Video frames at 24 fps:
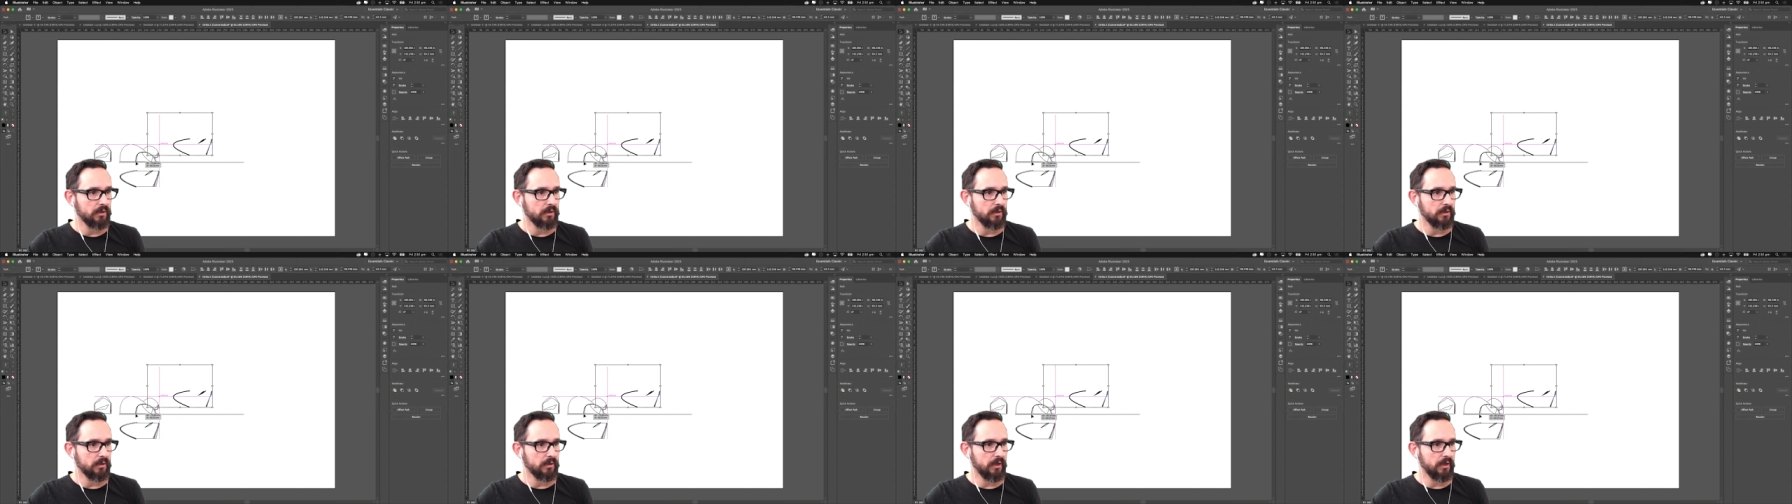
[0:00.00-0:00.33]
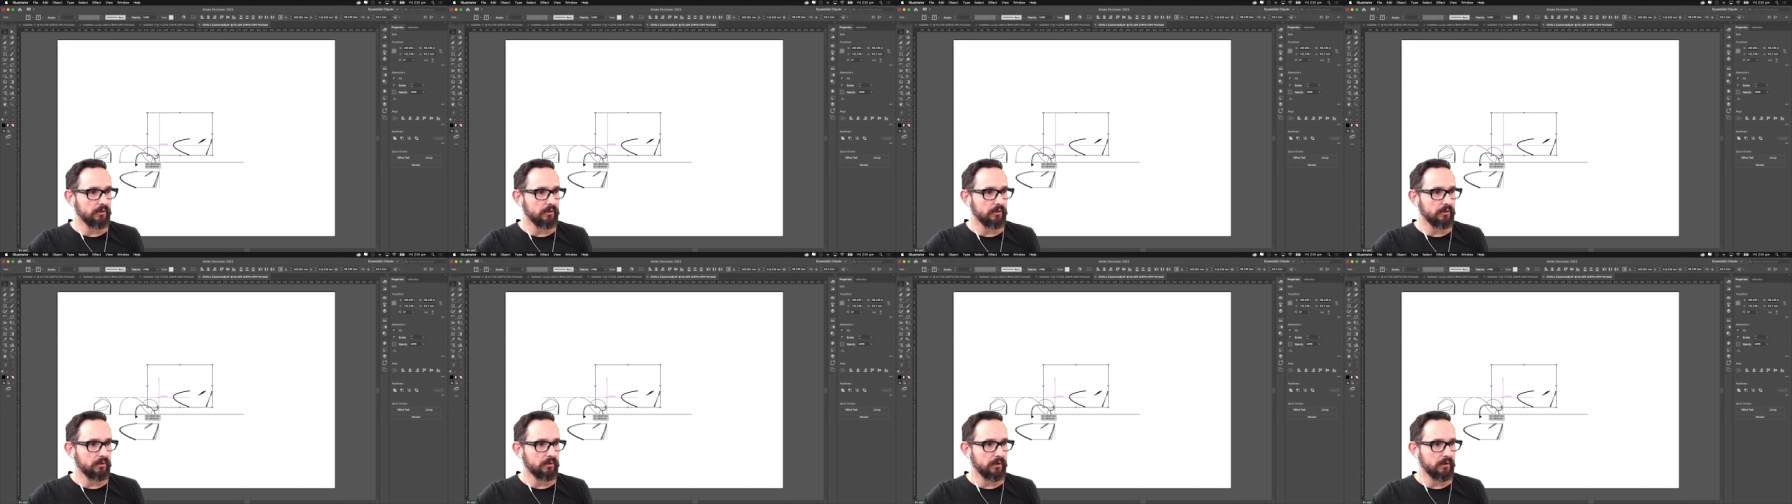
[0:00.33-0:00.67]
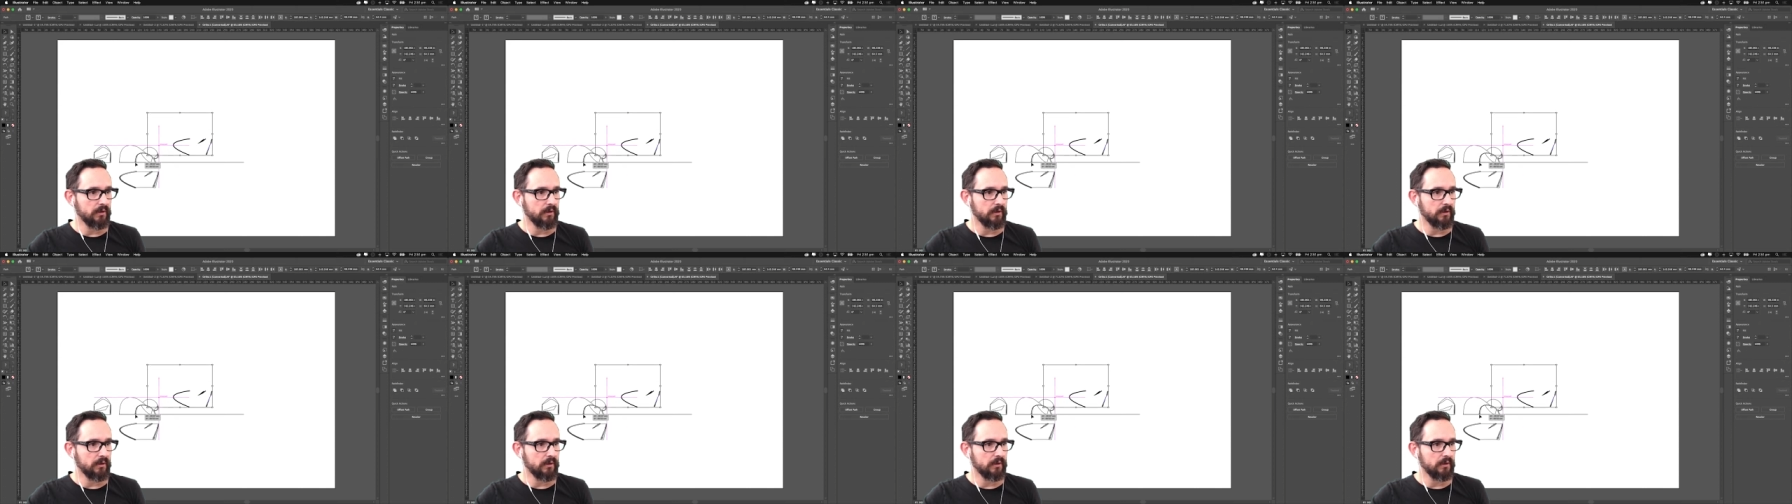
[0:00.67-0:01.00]
that
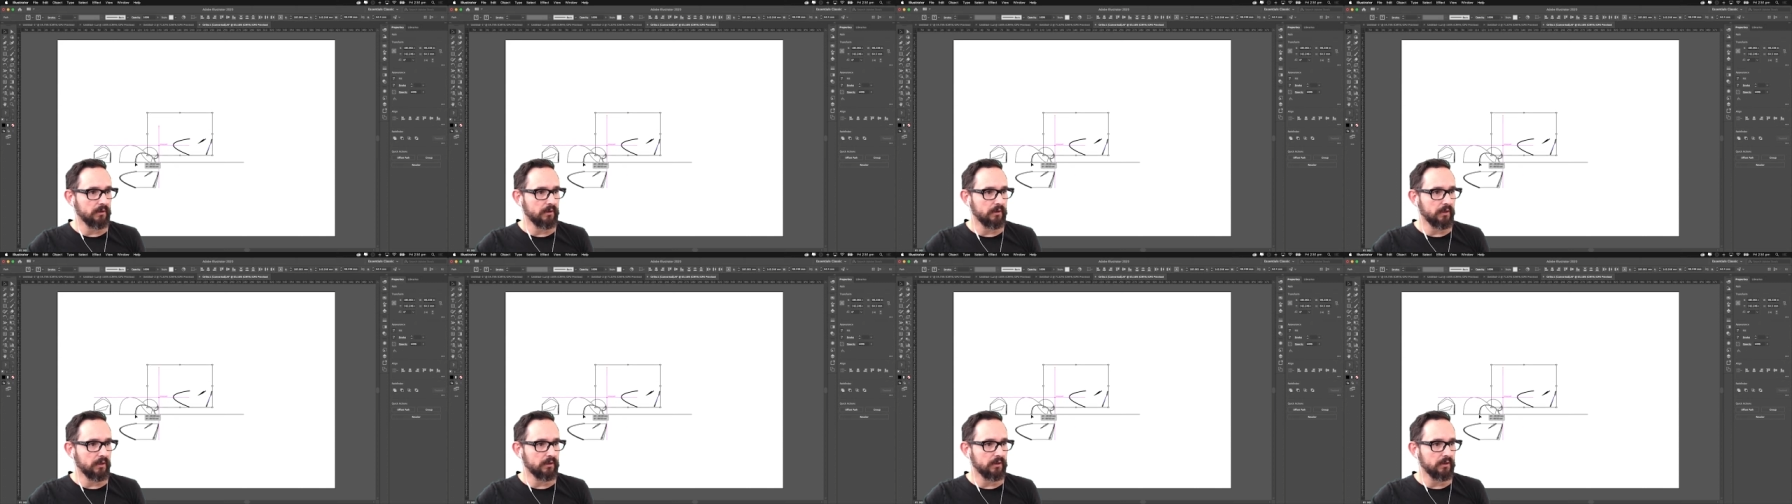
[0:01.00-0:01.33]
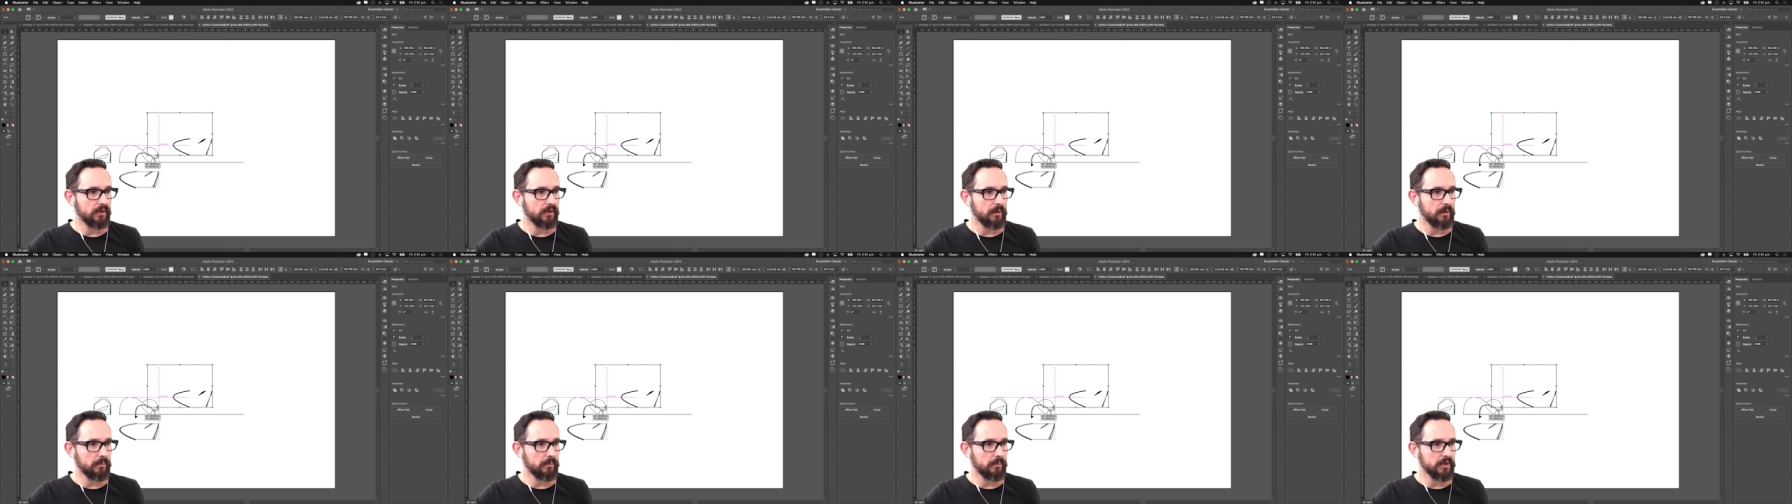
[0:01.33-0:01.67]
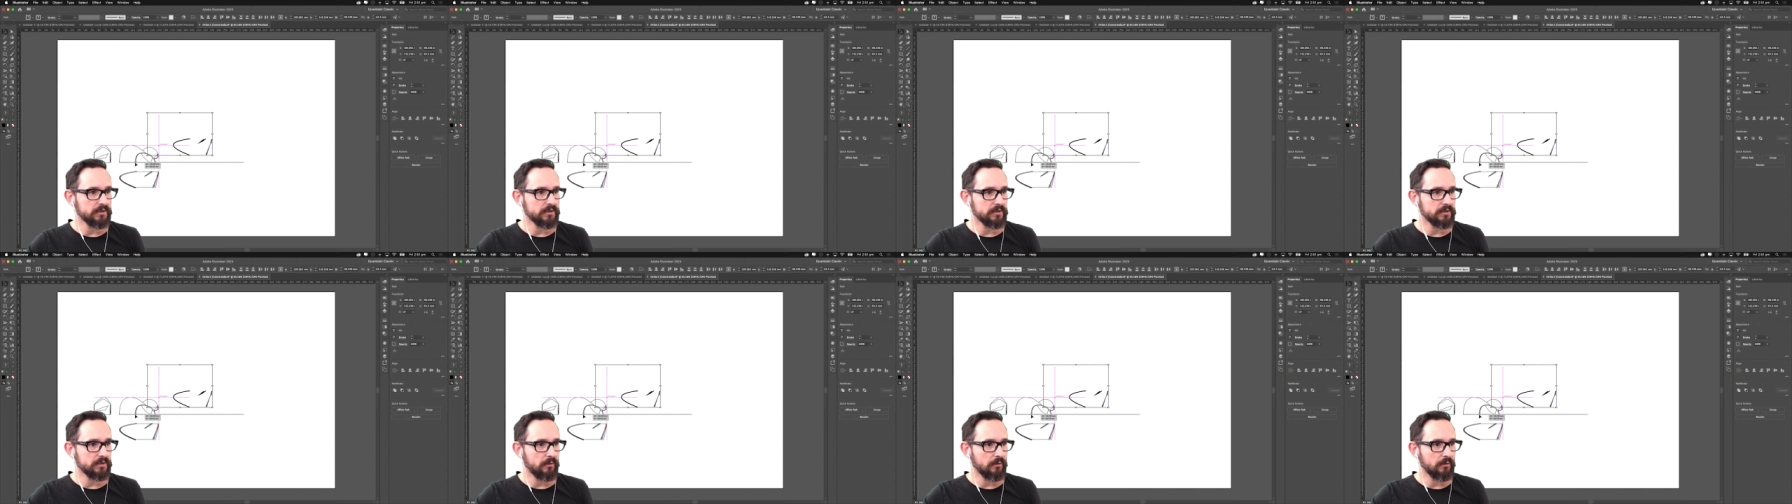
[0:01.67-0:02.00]
the
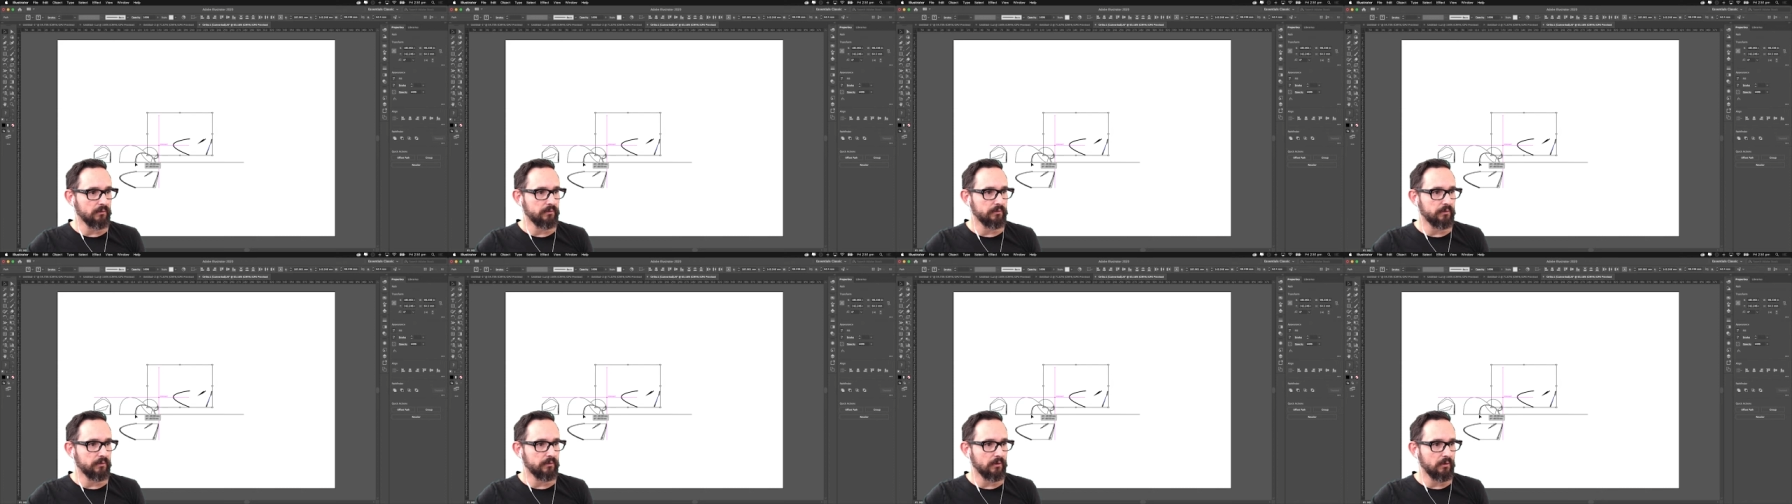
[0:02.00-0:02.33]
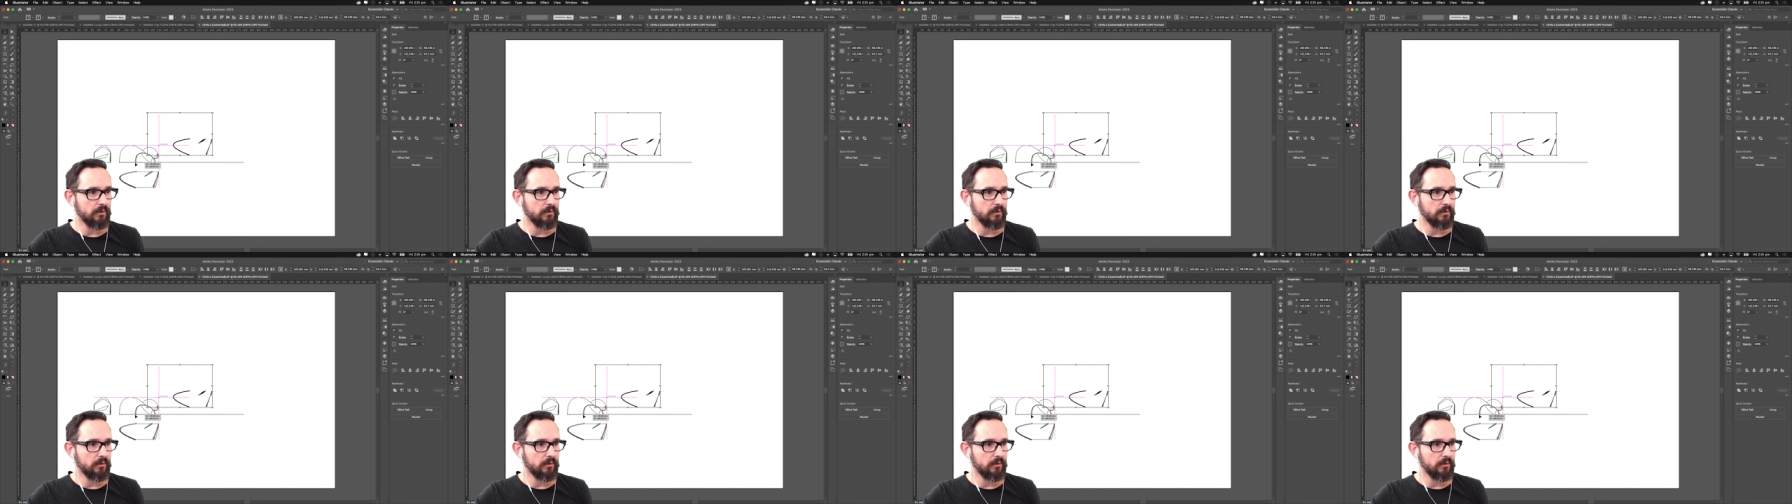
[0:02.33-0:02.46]
dimension of